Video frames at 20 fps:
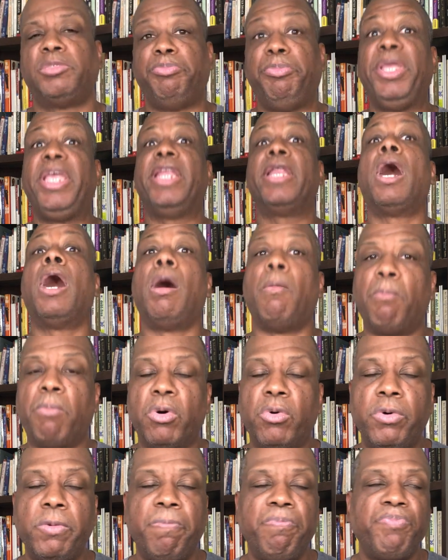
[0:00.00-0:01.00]
it being
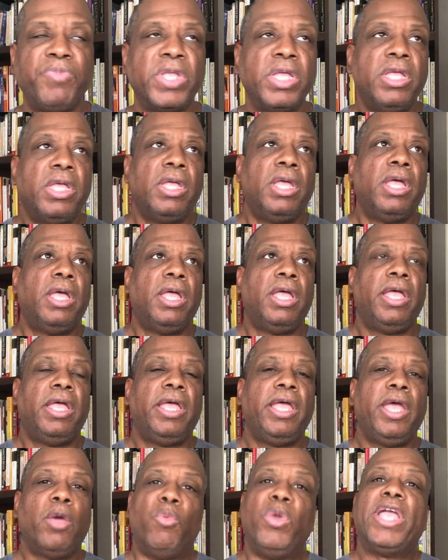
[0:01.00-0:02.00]
humble
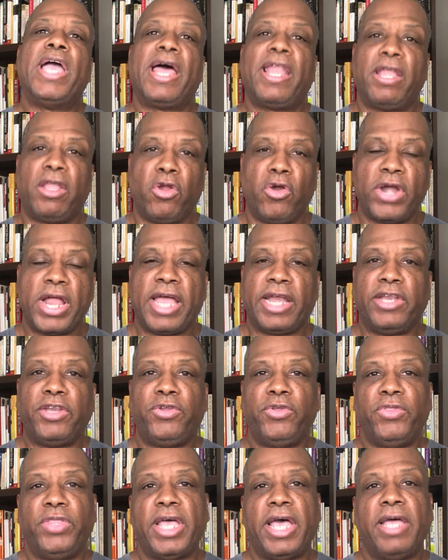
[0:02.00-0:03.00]
and we got to learn how to
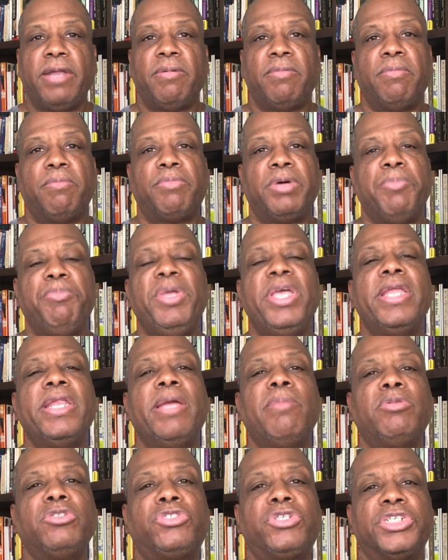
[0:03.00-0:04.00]
do that but being
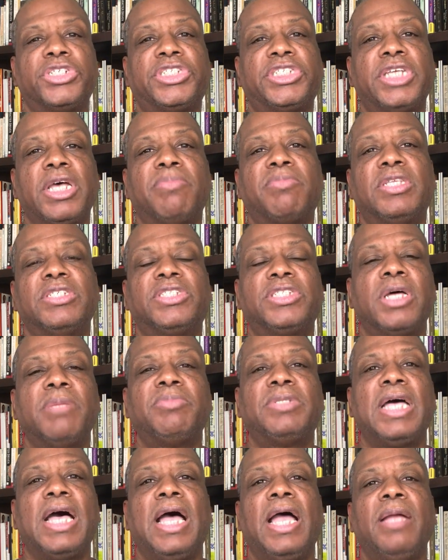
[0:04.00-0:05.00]
able to accept that
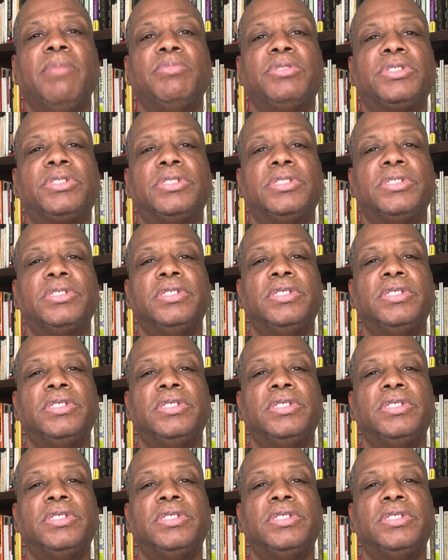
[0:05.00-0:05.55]
sometimes